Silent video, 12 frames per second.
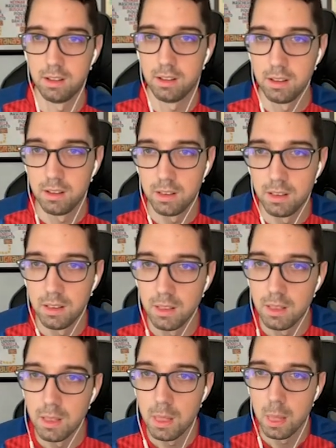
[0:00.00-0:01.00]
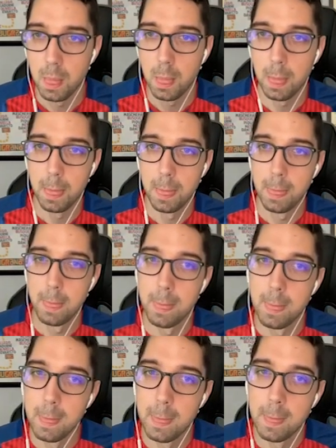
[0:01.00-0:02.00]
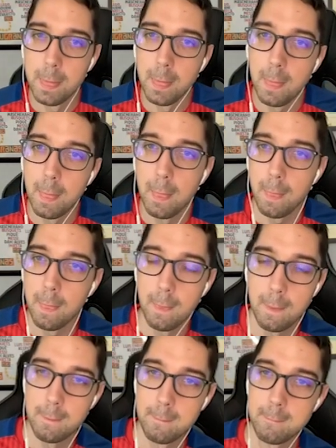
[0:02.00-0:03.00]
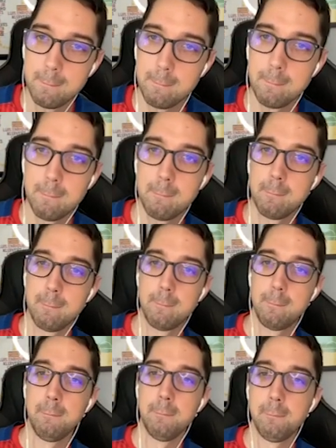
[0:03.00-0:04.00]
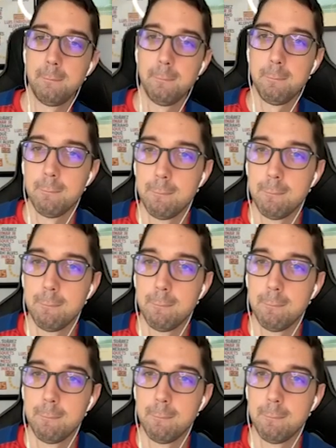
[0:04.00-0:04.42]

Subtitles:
No words are spoken by the person on screen.